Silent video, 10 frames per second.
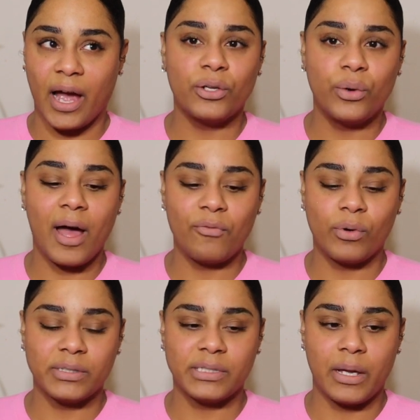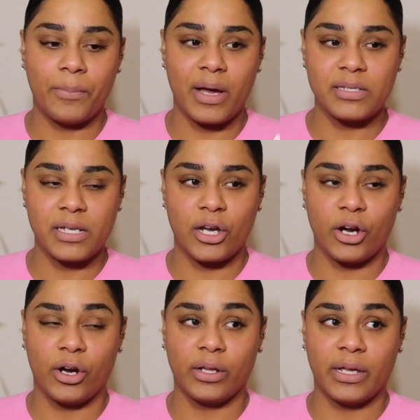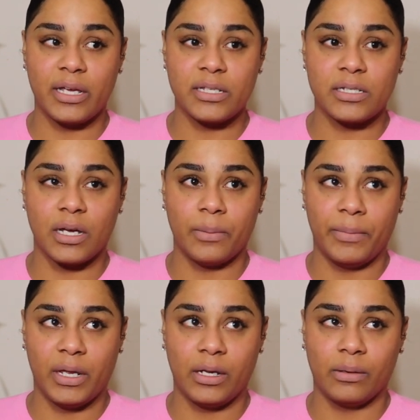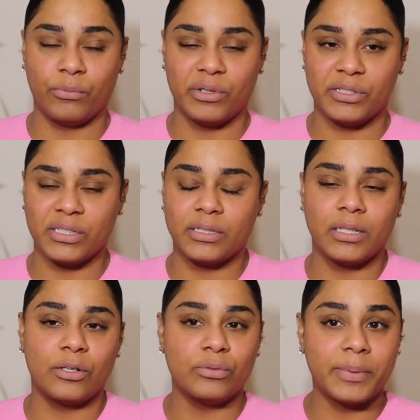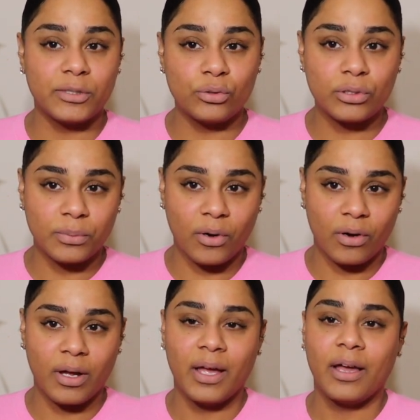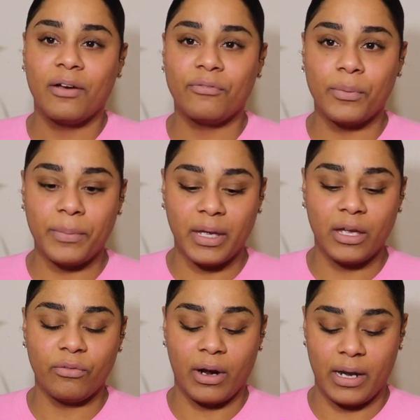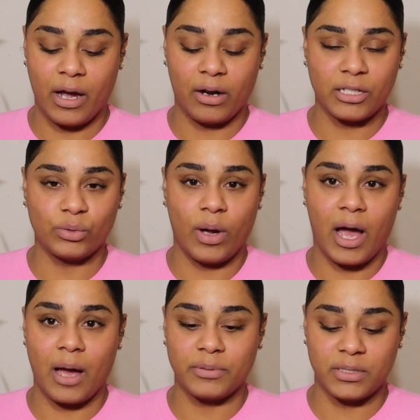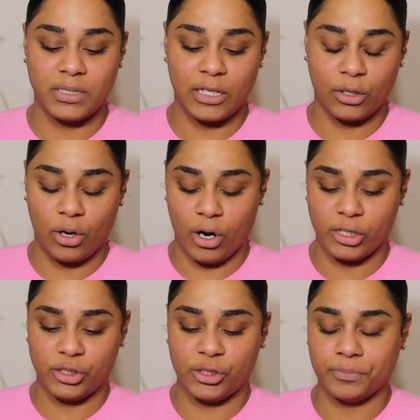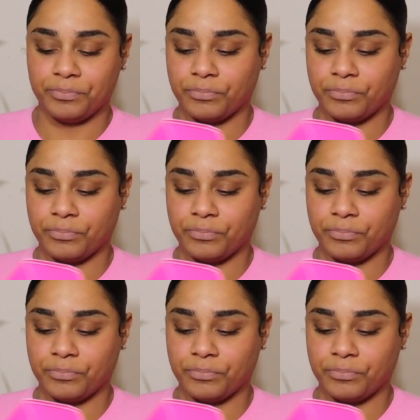I do have one set. My set currently is a medium, which is a little bit too small for me right now. That's why I opted to get a large.